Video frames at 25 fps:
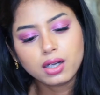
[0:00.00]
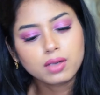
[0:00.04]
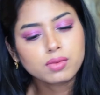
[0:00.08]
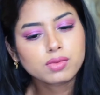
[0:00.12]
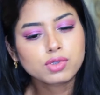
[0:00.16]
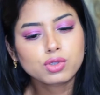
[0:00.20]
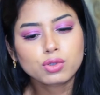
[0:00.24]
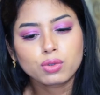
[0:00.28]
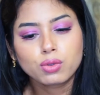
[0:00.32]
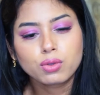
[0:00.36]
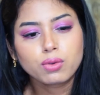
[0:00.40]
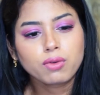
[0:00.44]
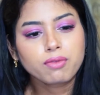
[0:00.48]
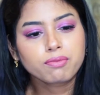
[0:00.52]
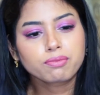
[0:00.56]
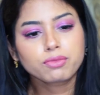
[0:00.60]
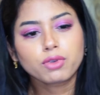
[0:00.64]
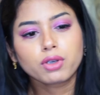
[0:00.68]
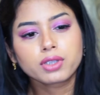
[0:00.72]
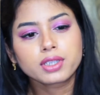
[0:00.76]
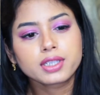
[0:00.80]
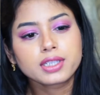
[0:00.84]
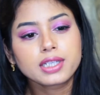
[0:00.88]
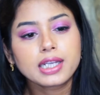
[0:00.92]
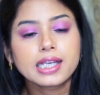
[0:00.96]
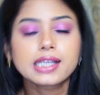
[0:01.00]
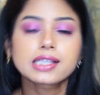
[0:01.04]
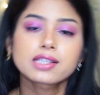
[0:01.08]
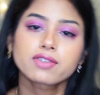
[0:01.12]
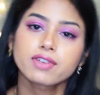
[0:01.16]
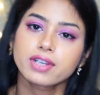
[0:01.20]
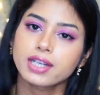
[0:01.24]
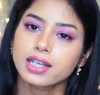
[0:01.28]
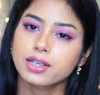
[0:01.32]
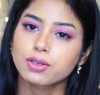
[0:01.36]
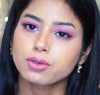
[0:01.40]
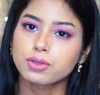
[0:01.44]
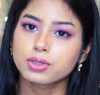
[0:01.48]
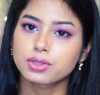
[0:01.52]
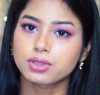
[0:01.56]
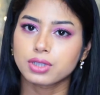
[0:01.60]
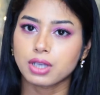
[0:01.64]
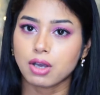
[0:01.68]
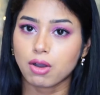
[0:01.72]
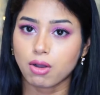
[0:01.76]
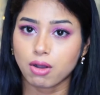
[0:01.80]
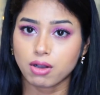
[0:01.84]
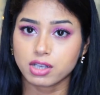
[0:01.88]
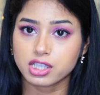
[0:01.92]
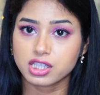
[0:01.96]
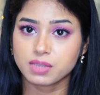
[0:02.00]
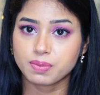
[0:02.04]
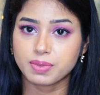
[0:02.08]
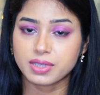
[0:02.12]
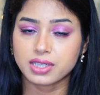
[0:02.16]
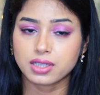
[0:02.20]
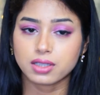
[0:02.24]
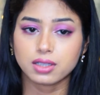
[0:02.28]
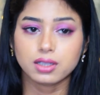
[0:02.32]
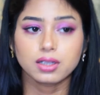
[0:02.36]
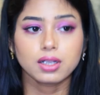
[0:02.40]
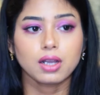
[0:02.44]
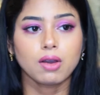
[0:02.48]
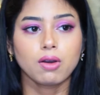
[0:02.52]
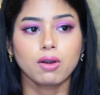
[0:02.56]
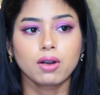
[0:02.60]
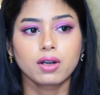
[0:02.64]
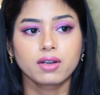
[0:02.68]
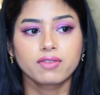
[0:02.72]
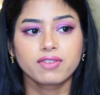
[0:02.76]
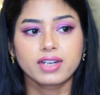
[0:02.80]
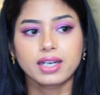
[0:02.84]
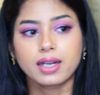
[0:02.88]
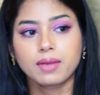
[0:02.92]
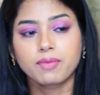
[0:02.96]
So on the days when I go to the hospital or when